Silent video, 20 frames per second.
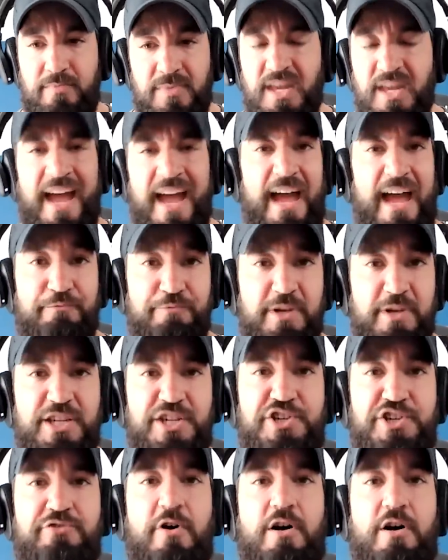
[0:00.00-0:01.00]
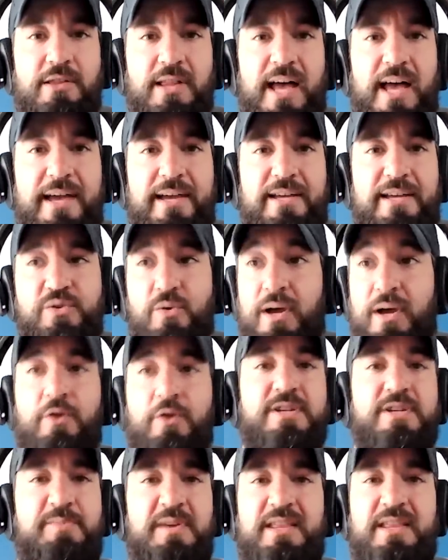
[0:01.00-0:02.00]
I had really strong legs, so I'd
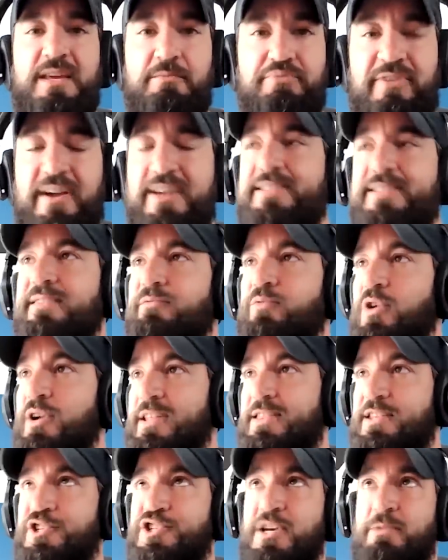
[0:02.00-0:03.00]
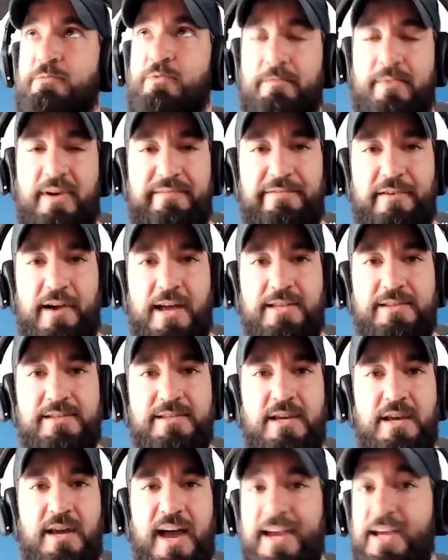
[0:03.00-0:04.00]
always be the impressive one at the gym with my
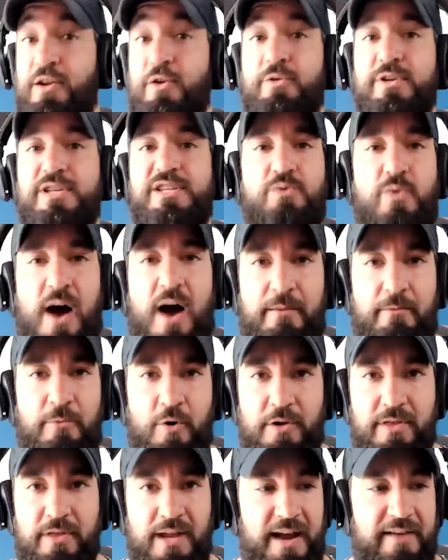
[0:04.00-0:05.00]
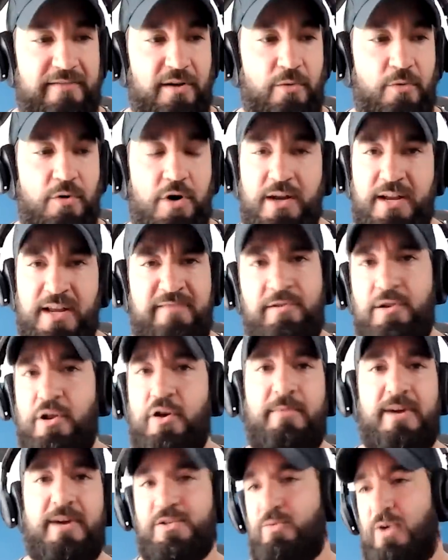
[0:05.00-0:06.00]
friends. I can always squat more than everyone, even
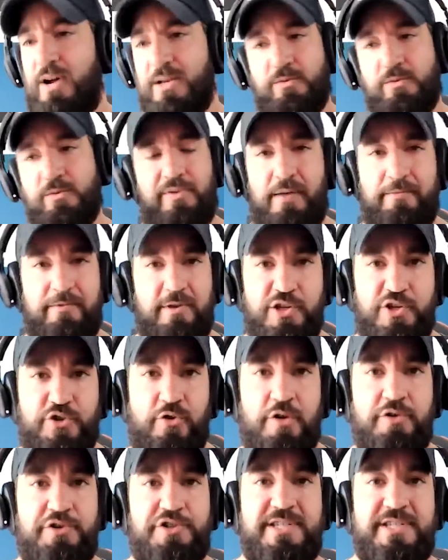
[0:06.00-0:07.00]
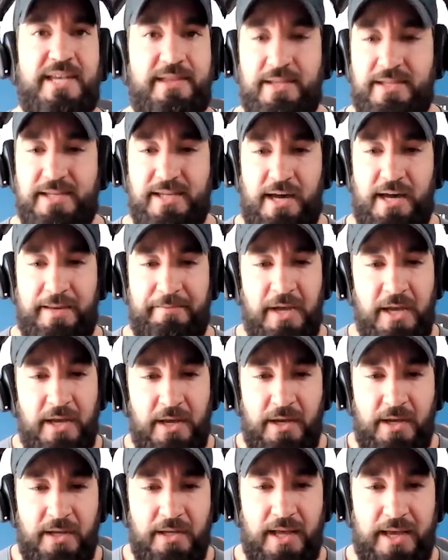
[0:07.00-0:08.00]
though my squats were probably atrocious at the time.
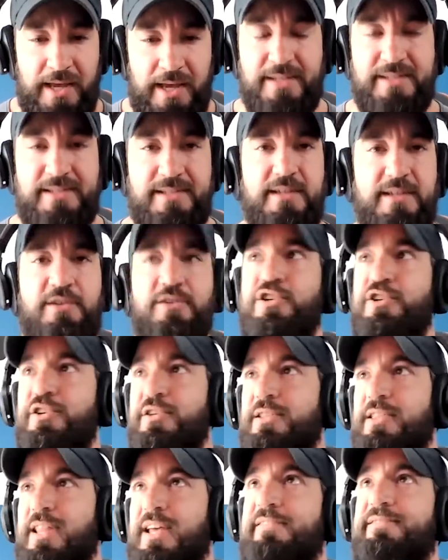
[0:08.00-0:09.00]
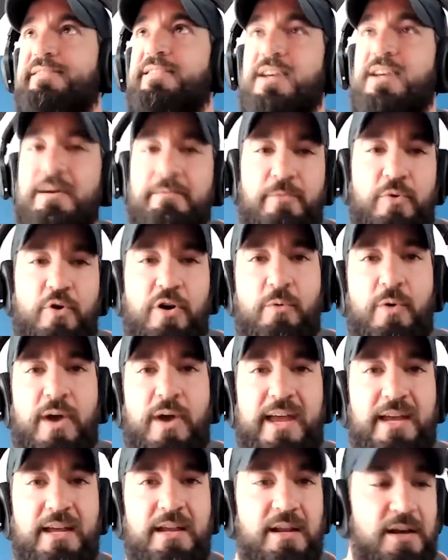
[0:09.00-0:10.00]
Like I still could lift more
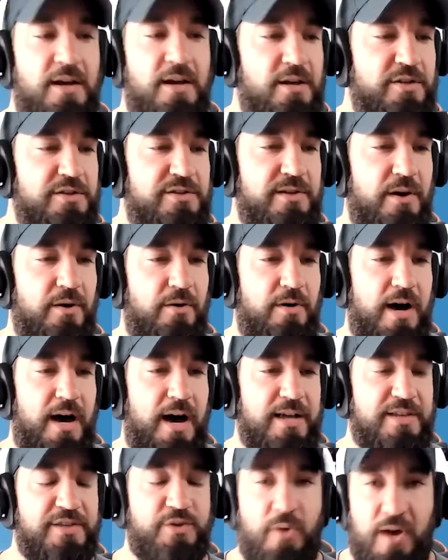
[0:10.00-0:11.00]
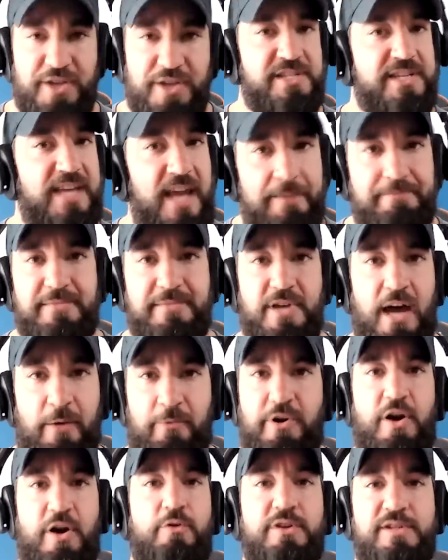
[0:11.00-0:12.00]
weight. So uh, so I just kept I
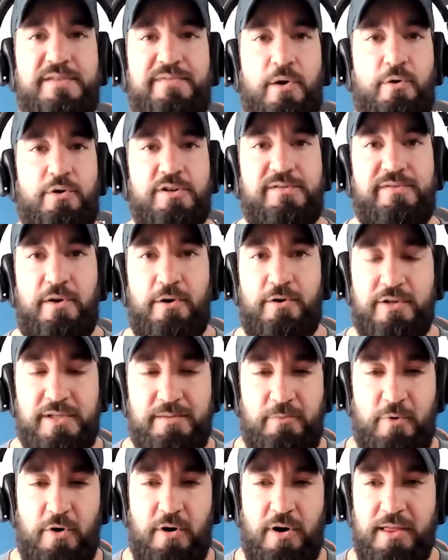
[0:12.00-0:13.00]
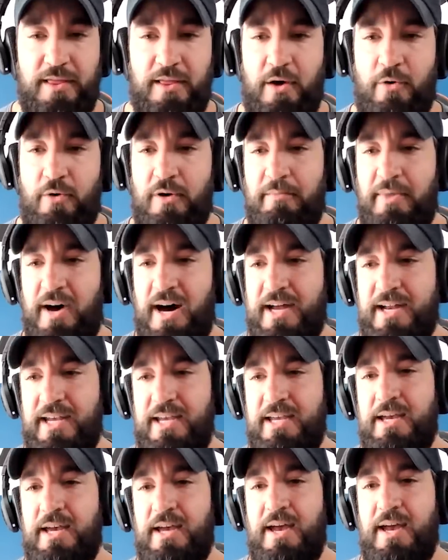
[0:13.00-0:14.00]
would always focus focus more on lower
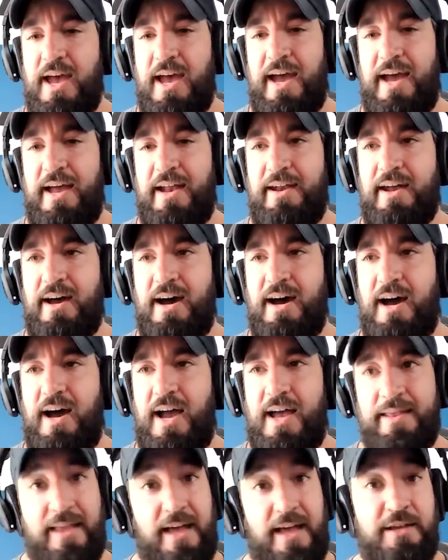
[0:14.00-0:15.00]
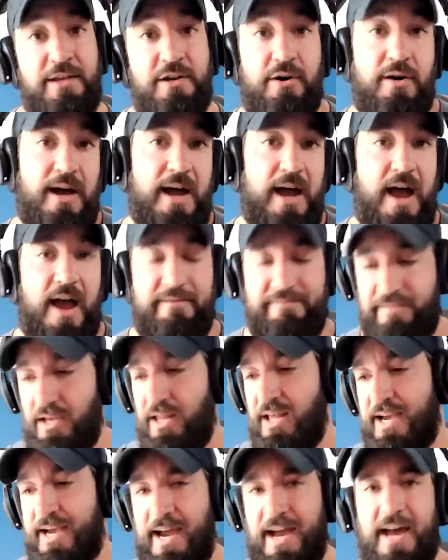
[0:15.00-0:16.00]
body and uh, and that, you know I, I, feel
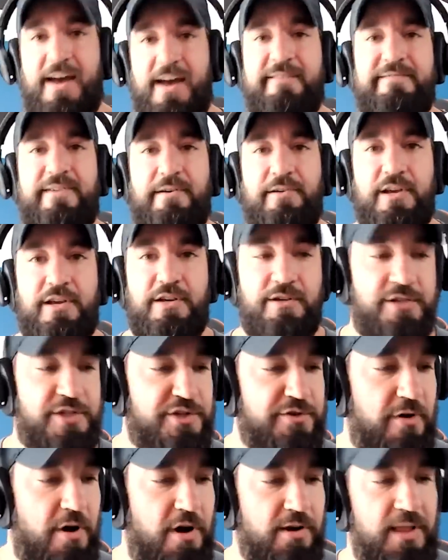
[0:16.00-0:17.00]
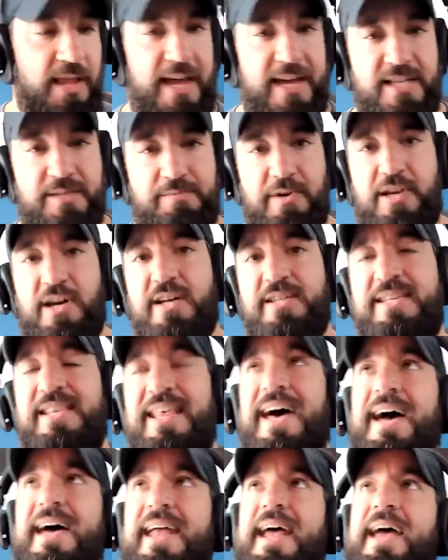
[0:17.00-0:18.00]
like I have very good strong legs because of
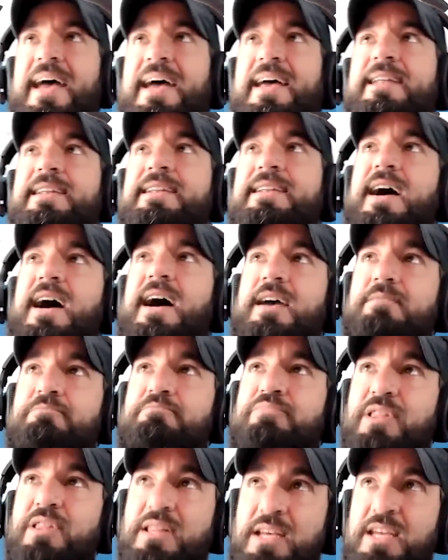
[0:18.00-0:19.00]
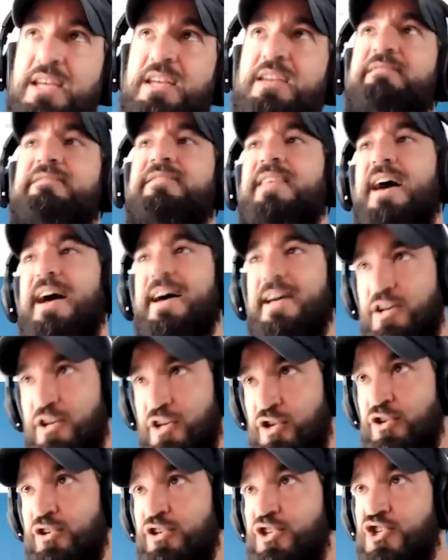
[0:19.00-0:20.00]
that and I believe that a
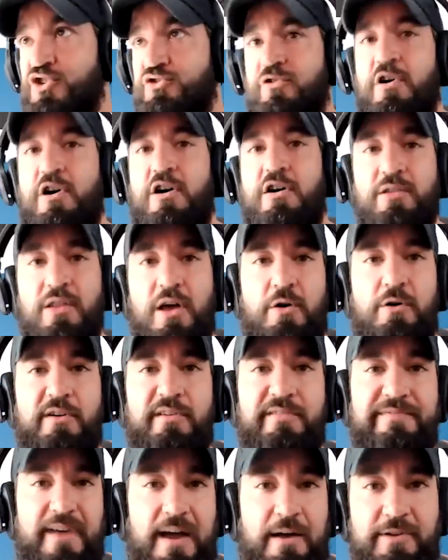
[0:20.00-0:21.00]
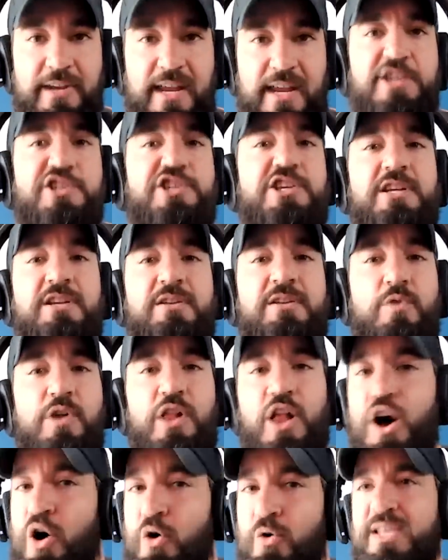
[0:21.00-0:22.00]
good strong lower foundation will
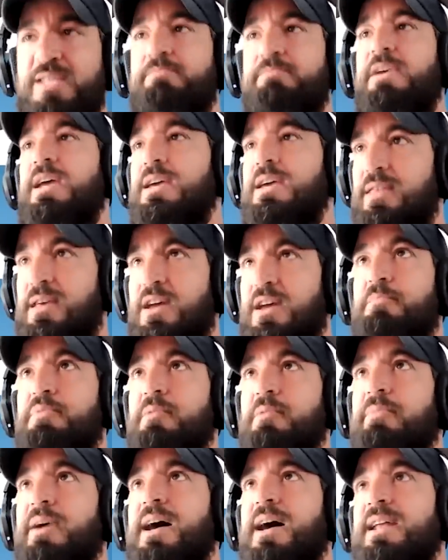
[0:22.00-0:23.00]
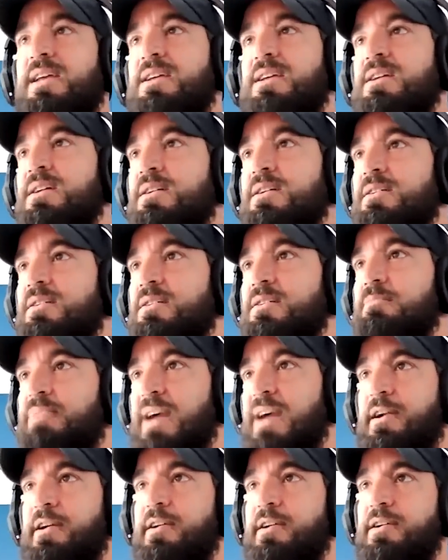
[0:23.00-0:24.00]
always make the upper body
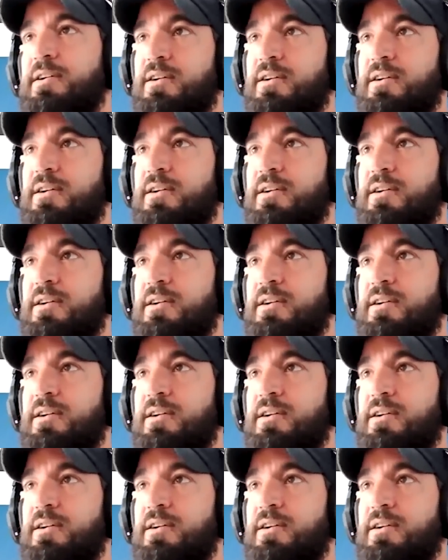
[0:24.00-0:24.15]
better.